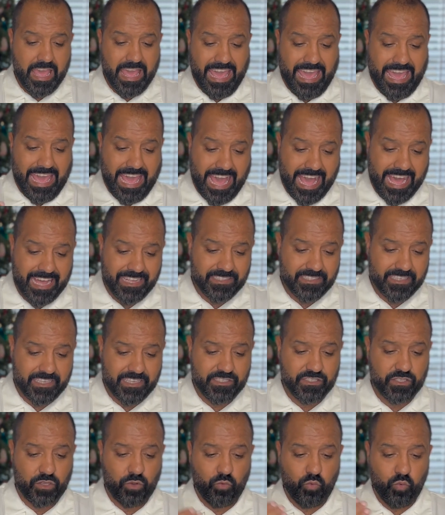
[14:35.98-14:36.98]
Ahaz
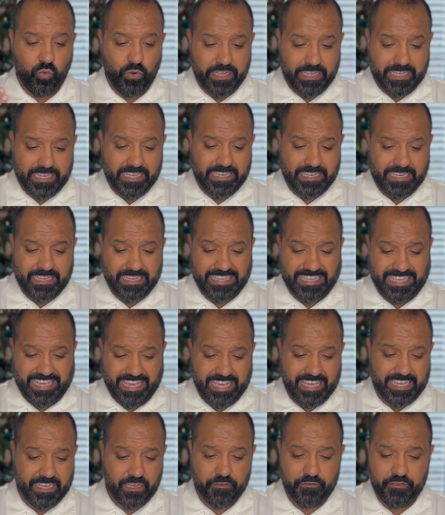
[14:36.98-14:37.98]
is a wicked
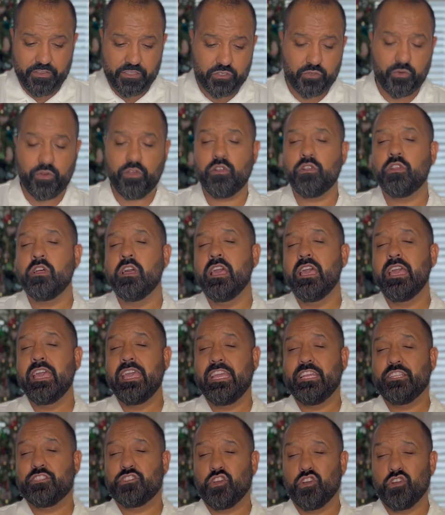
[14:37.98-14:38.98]
king of Israel.
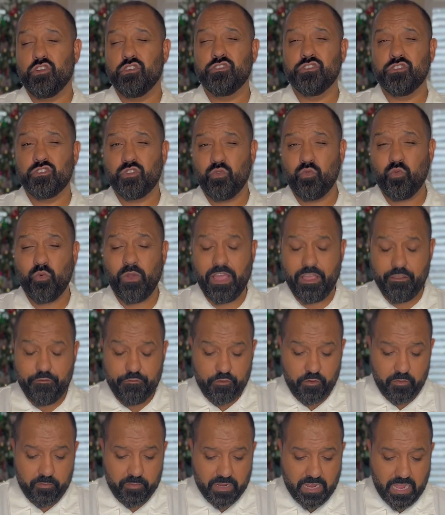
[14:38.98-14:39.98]
He turns away
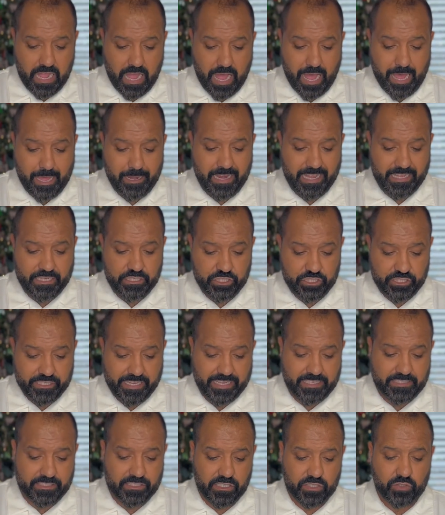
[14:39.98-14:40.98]
from God and
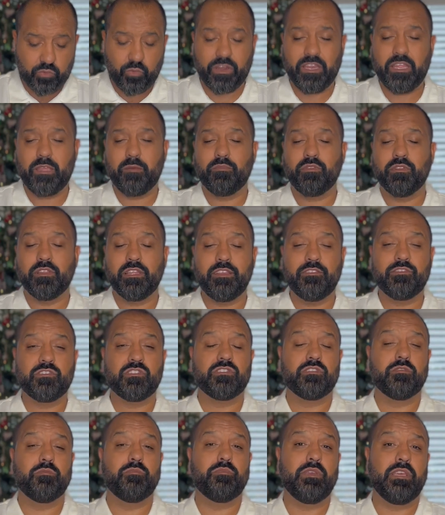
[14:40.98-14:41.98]
chases what he
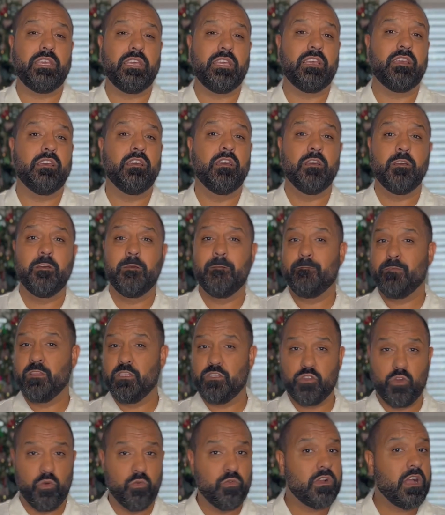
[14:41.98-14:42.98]
believes to be
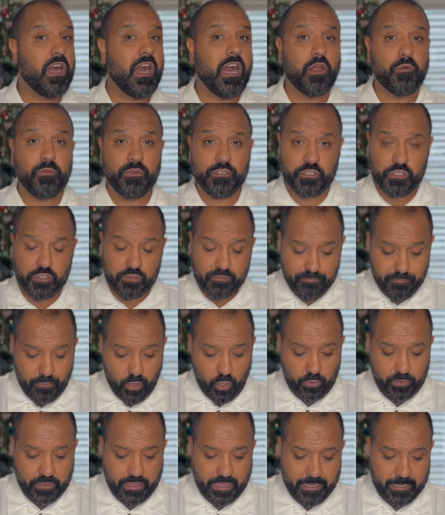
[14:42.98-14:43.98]
his own god, which is
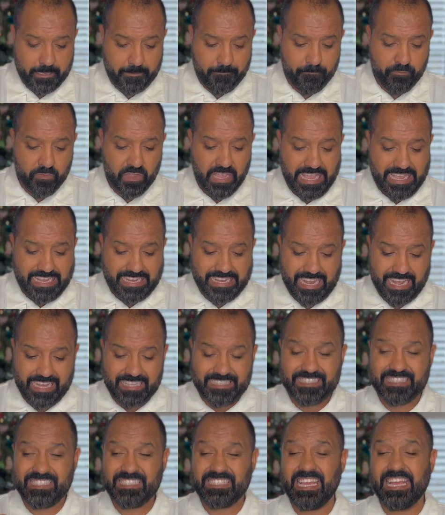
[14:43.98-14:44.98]
Molech.
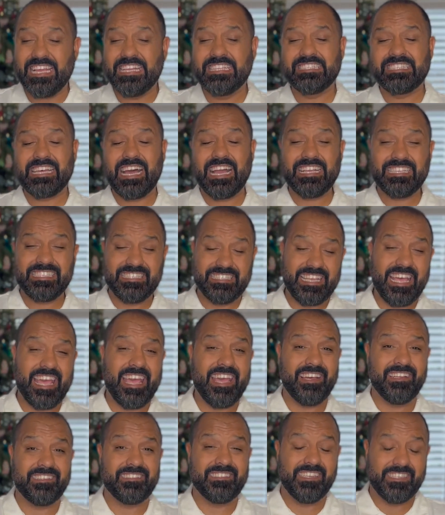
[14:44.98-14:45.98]
God sends
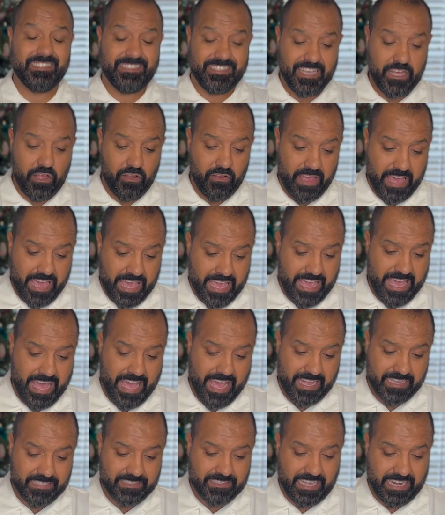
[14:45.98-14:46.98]
Isaiah to tell
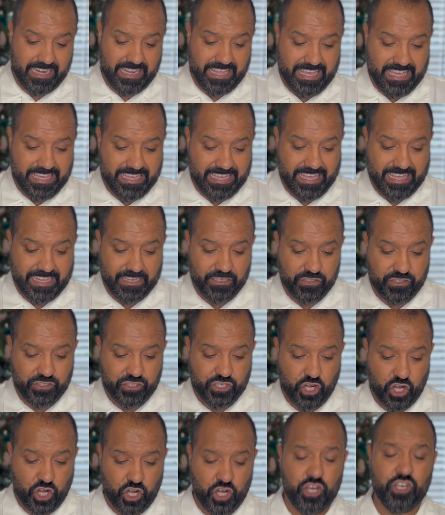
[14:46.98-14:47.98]
Ahaz that he can
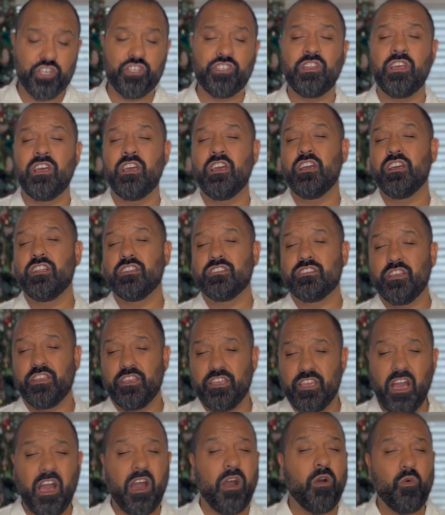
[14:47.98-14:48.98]
turn to
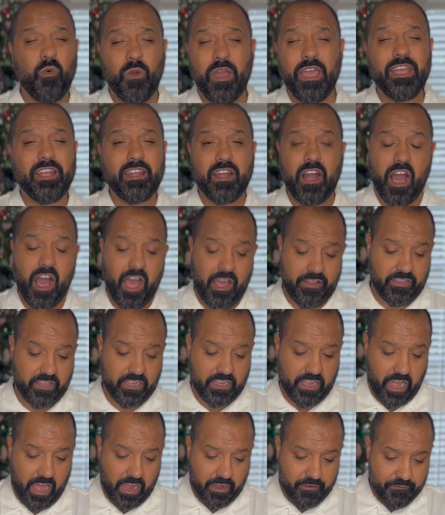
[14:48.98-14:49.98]
Yahweh God,
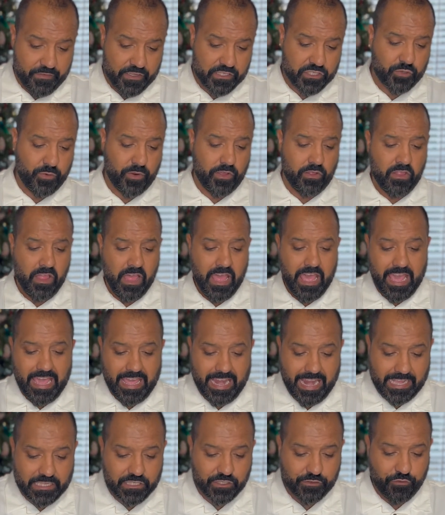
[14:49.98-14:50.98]
the God of Israel,
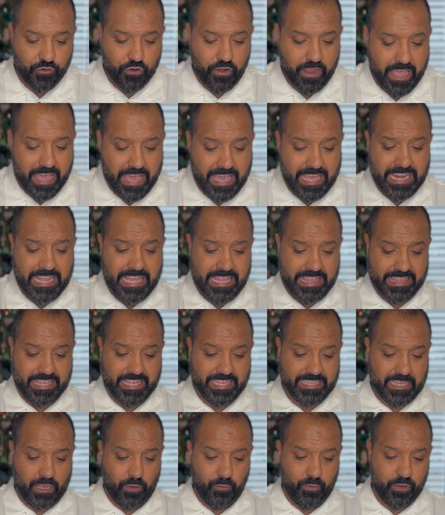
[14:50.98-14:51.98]
and ask for
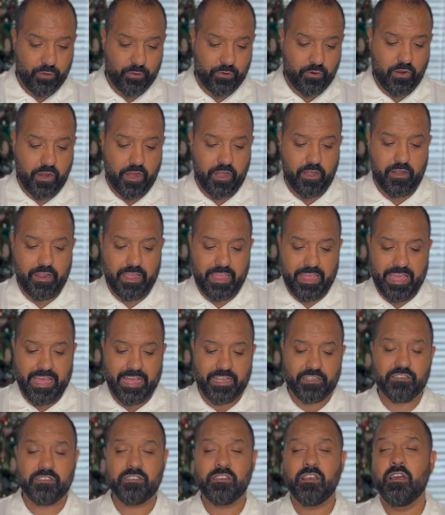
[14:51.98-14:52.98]
anything that would require
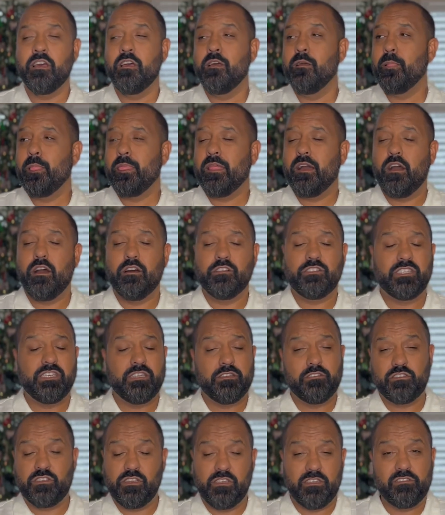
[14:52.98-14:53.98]
Ahaz
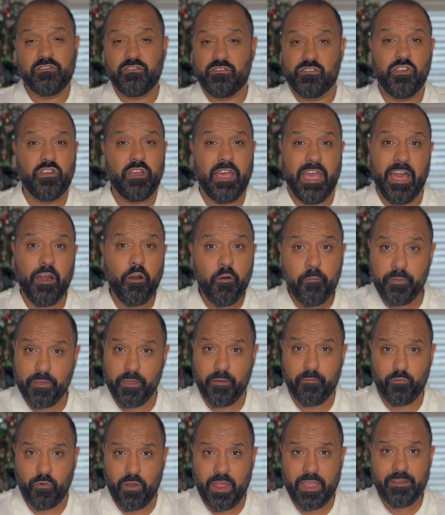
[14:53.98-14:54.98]
to help
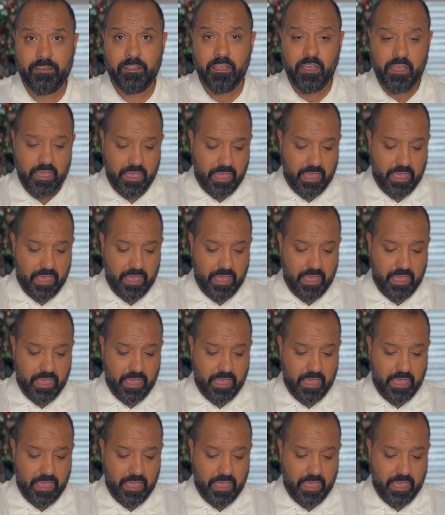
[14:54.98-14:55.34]
him, right?